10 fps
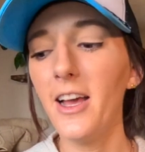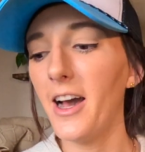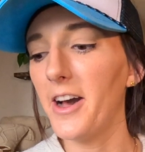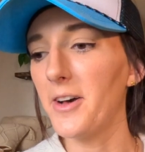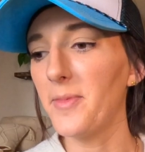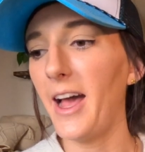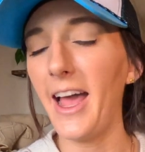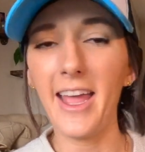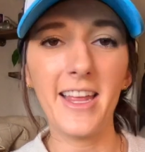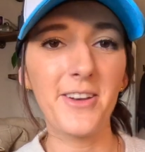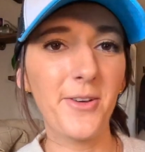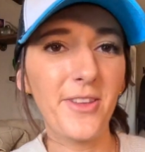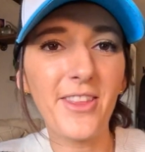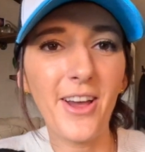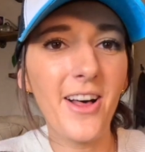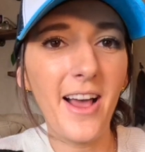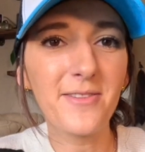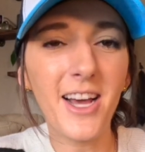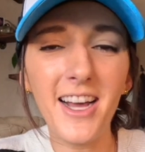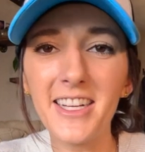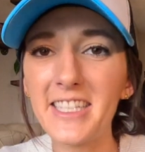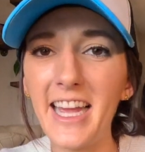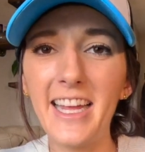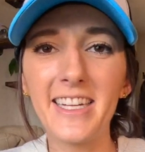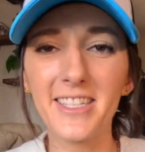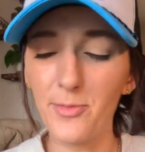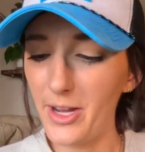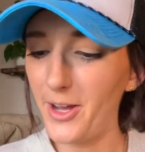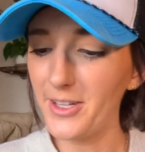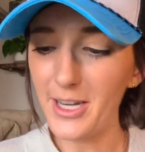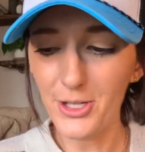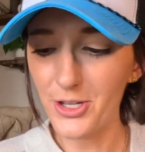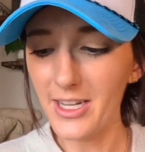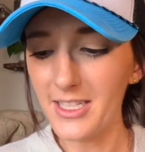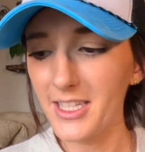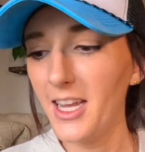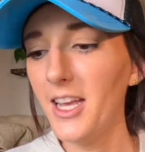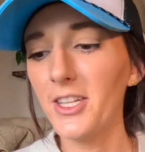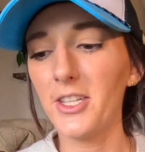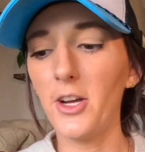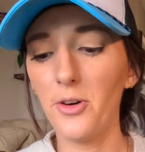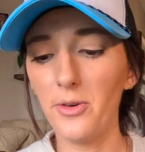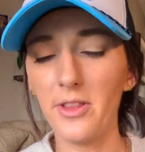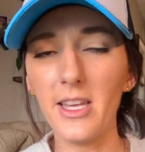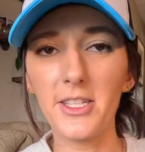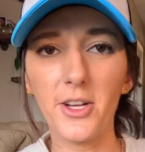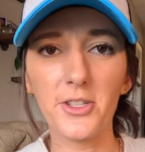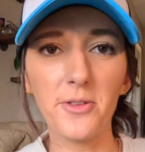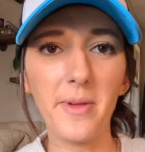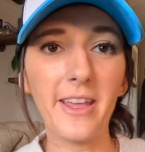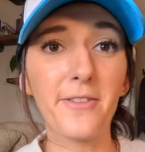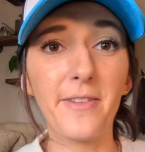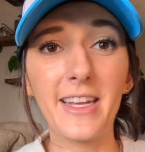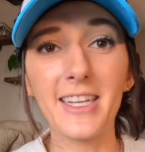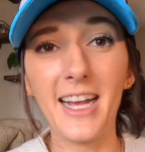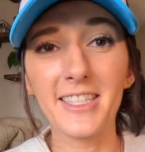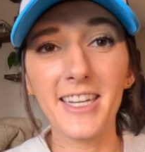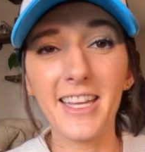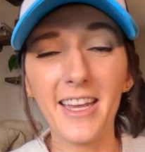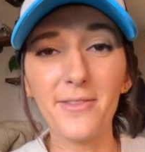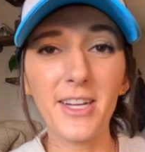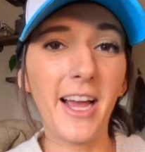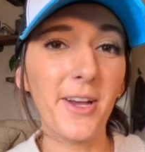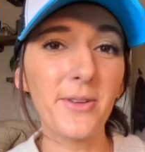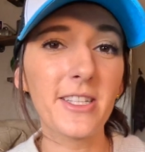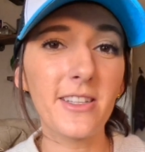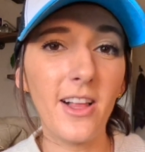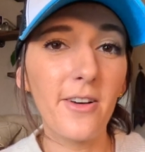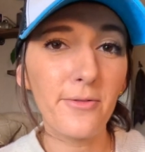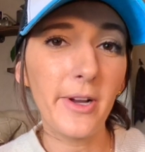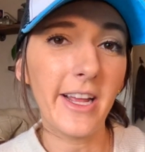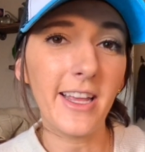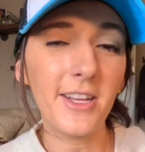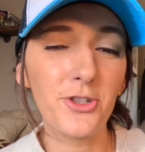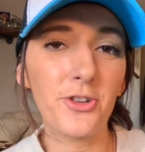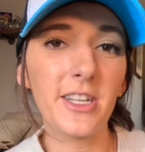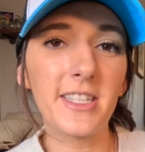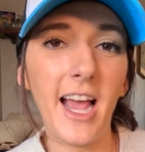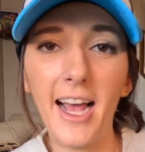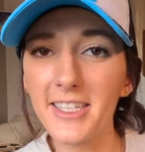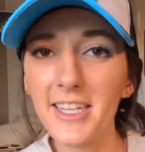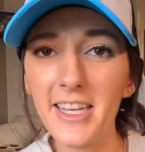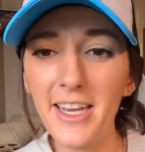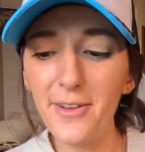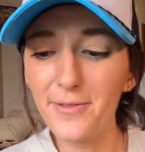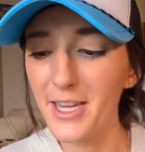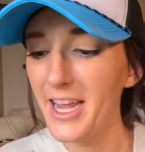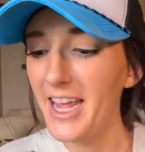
I know that they all have dogs and we all need treats, so these also make a fantastic gift. I always love when I get treats as a gift.